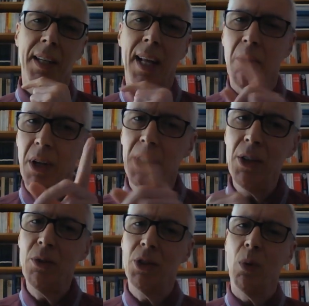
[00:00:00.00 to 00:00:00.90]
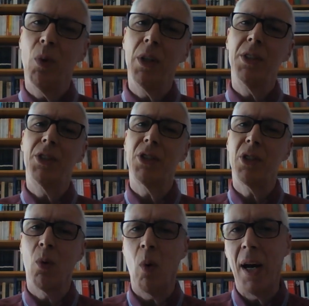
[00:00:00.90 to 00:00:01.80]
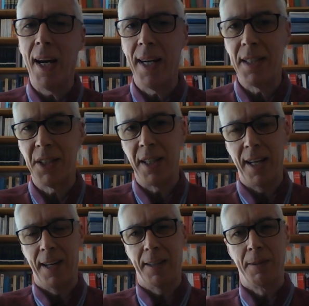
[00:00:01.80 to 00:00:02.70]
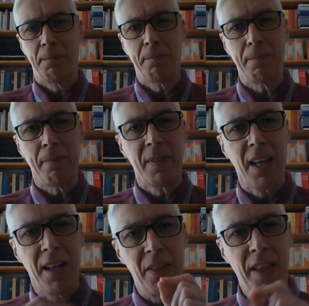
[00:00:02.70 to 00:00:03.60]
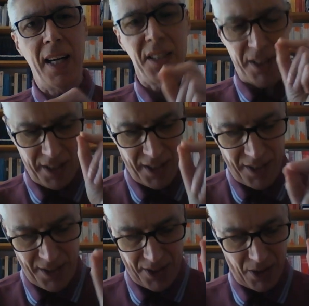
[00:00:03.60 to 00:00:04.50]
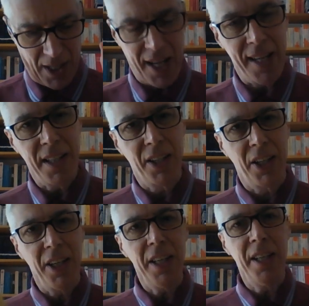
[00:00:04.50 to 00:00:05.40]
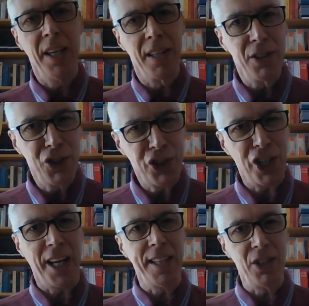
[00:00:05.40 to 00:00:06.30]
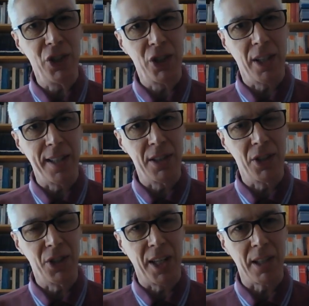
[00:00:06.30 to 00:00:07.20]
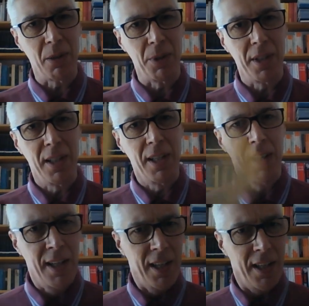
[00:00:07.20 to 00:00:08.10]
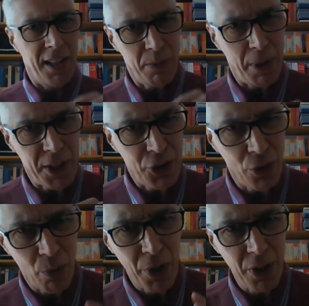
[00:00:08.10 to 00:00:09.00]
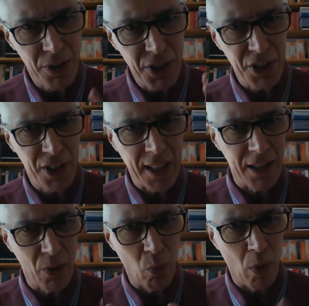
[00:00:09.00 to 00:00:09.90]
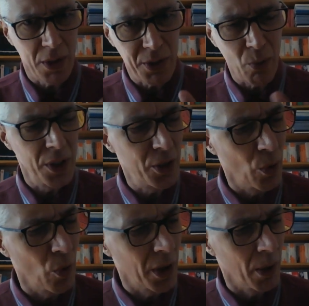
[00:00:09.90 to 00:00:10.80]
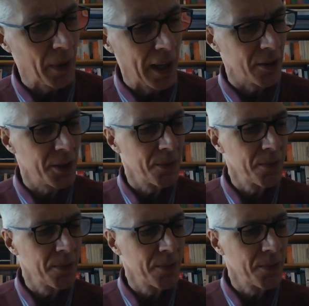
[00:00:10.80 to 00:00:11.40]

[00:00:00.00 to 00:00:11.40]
Now, I use the word squares there. That is a key change, ladies and gentlemen. Let's make sure we understand what we're talking about.